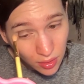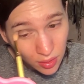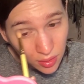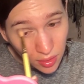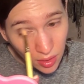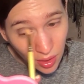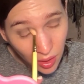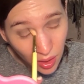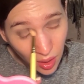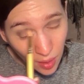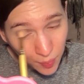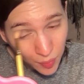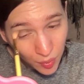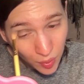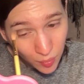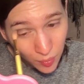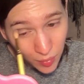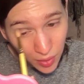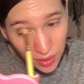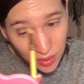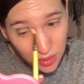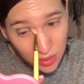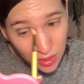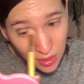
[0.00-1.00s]
a couple
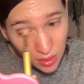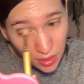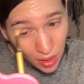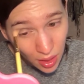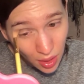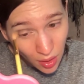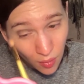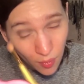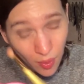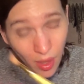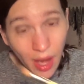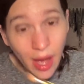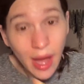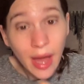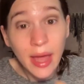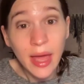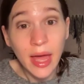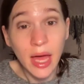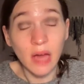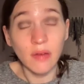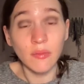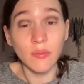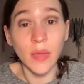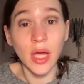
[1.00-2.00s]
months ago, I
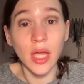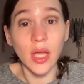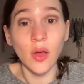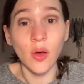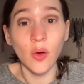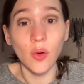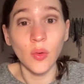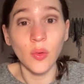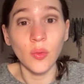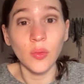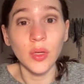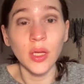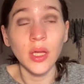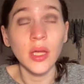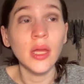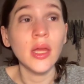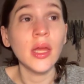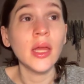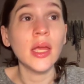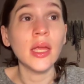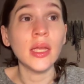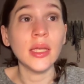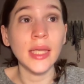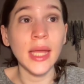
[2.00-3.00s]
have my own
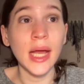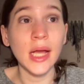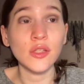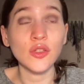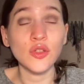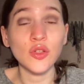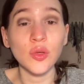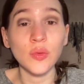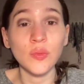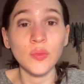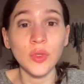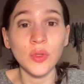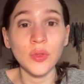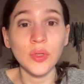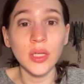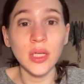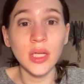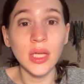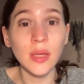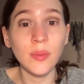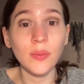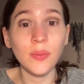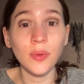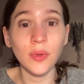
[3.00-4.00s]
natural
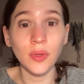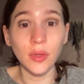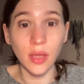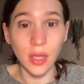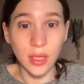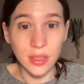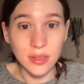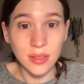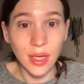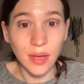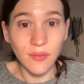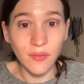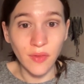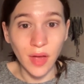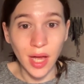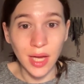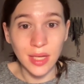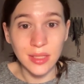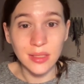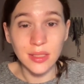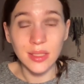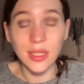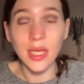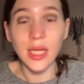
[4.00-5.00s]
immunity, plus I'm
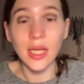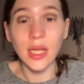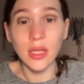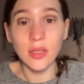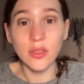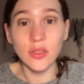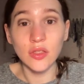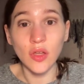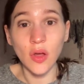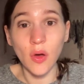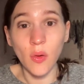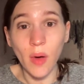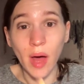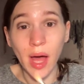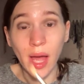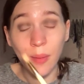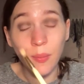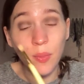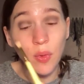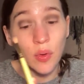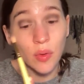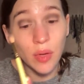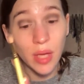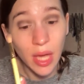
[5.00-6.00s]
vaccinated, so I'm
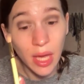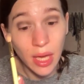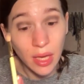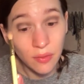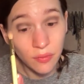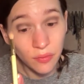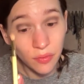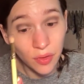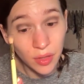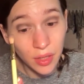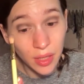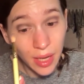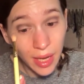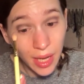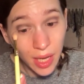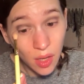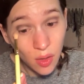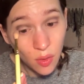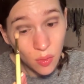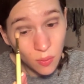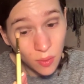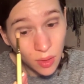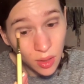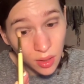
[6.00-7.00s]
okay for
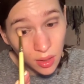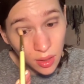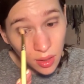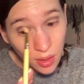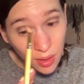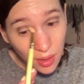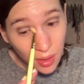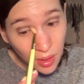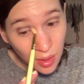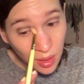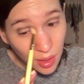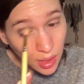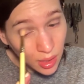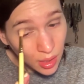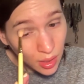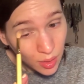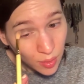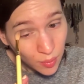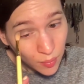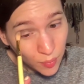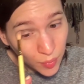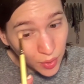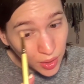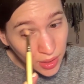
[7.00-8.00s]
now.
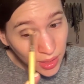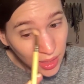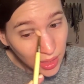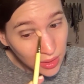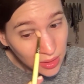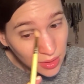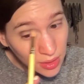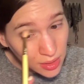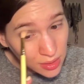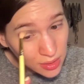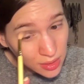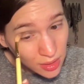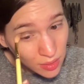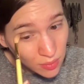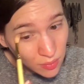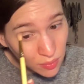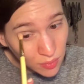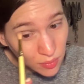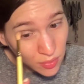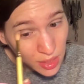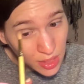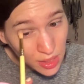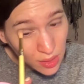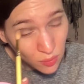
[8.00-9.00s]
But that doesn't
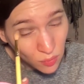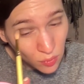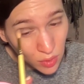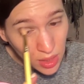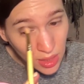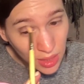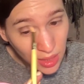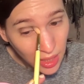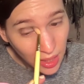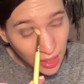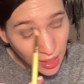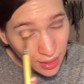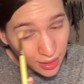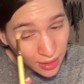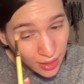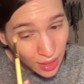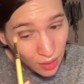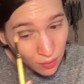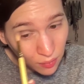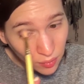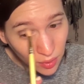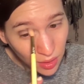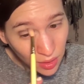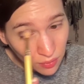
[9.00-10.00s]
mean we can't
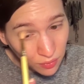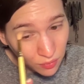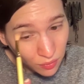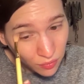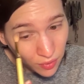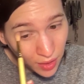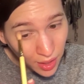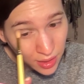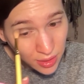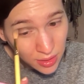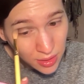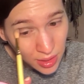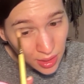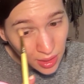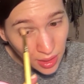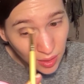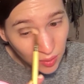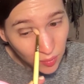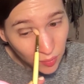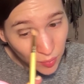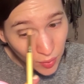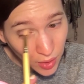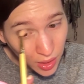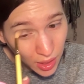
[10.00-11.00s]
get reinfected,
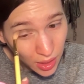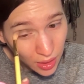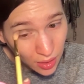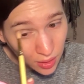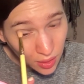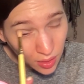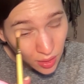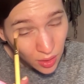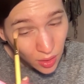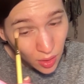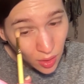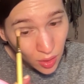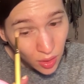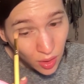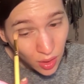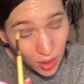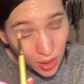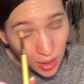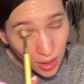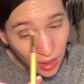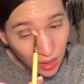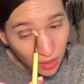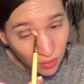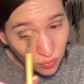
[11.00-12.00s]
but
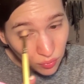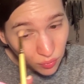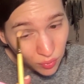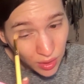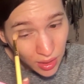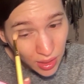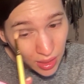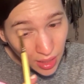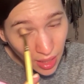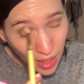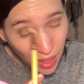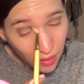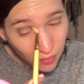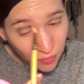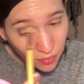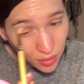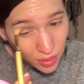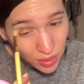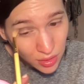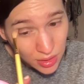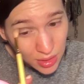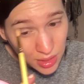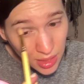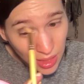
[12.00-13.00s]
if we ever
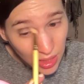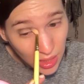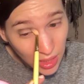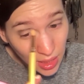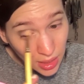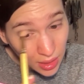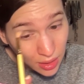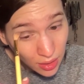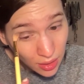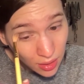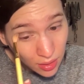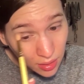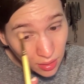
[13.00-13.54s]
did,